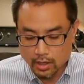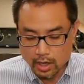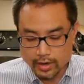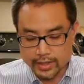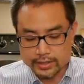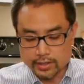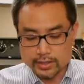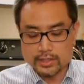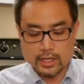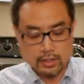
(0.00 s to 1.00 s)
All right, so
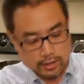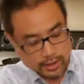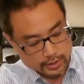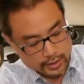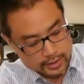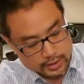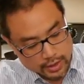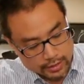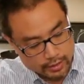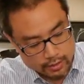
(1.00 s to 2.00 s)
let's take a look at this
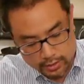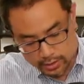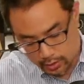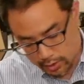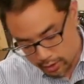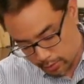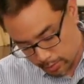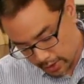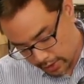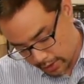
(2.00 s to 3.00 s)
larger
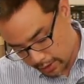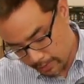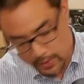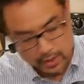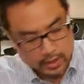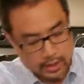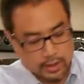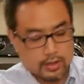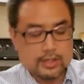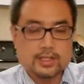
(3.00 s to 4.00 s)
pocket here.
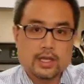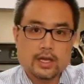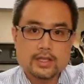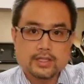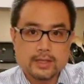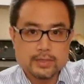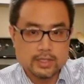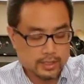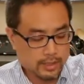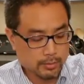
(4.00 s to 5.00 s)
You can see it unzips
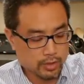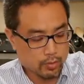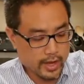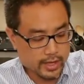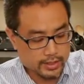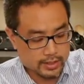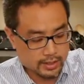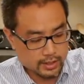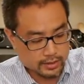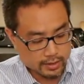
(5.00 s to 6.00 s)
in a similar way. It
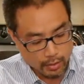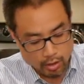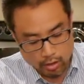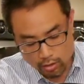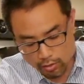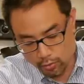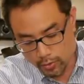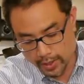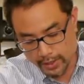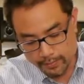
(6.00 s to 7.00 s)
doesn't unzip all the
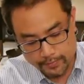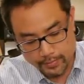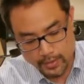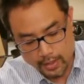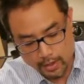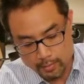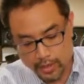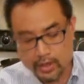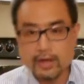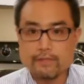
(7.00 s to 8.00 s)
way,
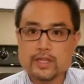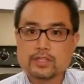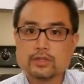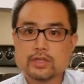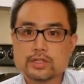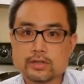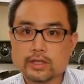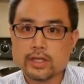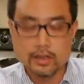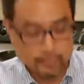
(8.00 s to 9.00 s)
but enough that you can
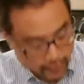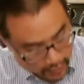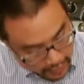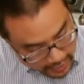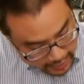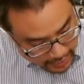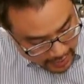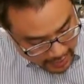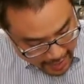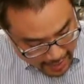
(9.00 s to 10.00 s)
certainly fairly easily
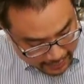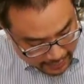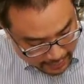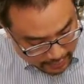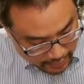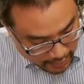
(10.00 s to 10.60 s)
get access to the